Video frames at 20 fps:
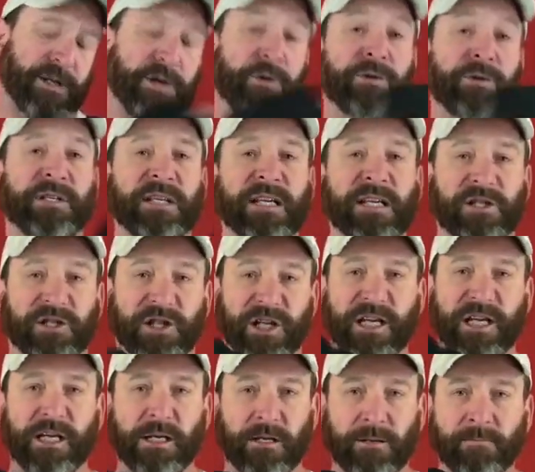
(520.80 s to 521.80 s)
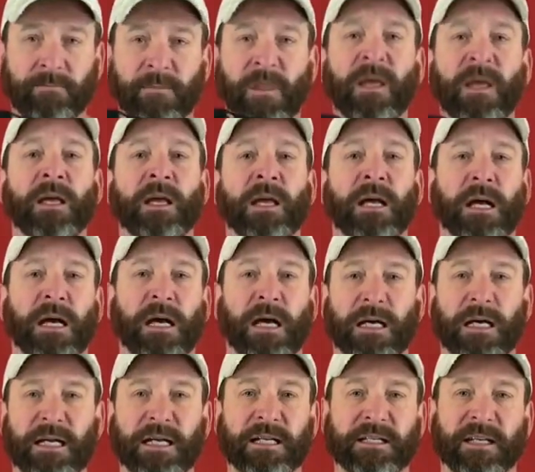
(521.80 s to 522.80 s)
UTG.
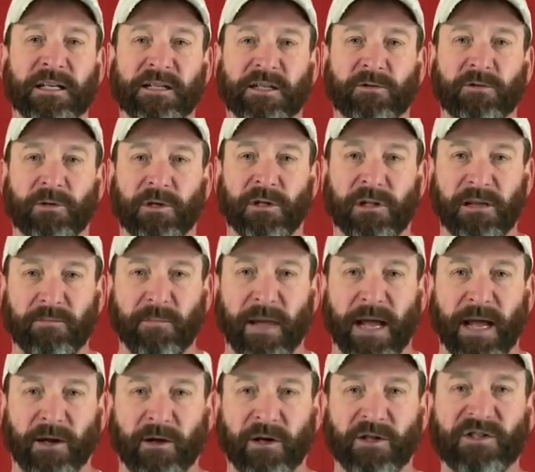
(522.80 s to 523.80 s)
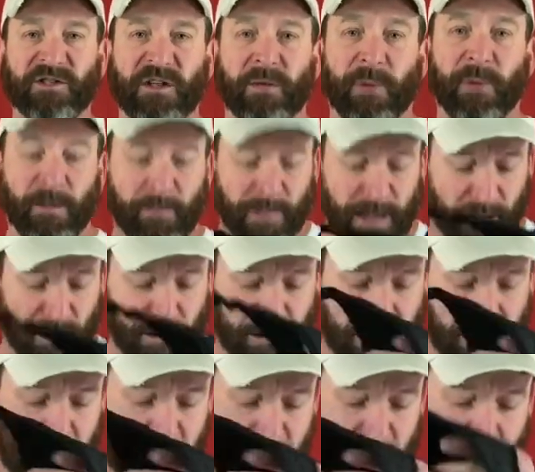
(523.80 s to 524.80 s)
It doesn't really matter. Some are better
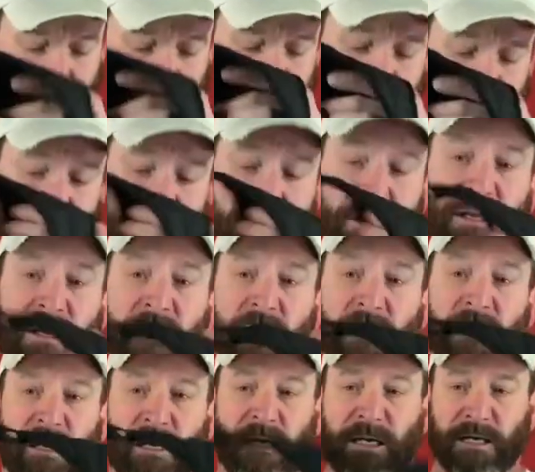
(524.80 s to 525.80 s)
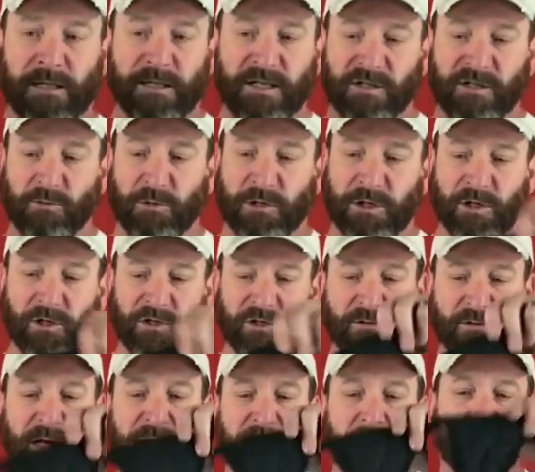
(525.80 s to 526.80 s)
than the others. This one goes
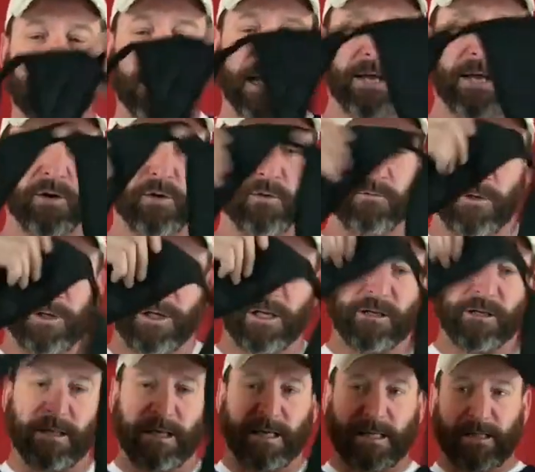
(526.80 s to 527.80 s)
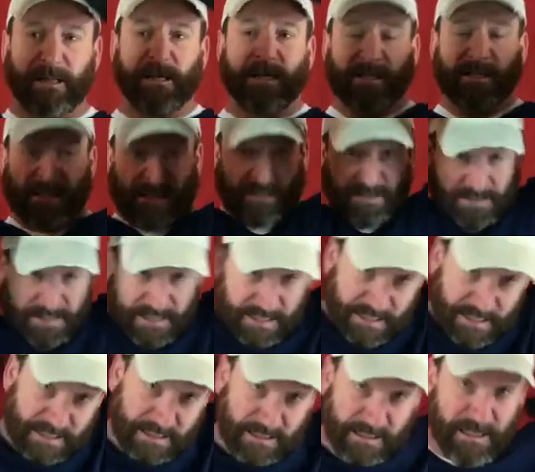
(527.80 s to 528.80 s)
right up on over you like this,
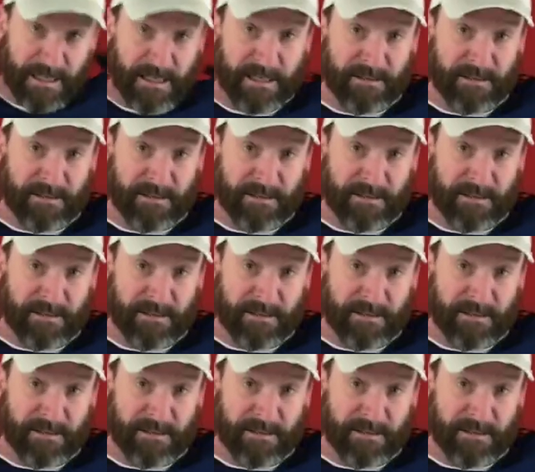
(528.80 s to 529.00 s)
and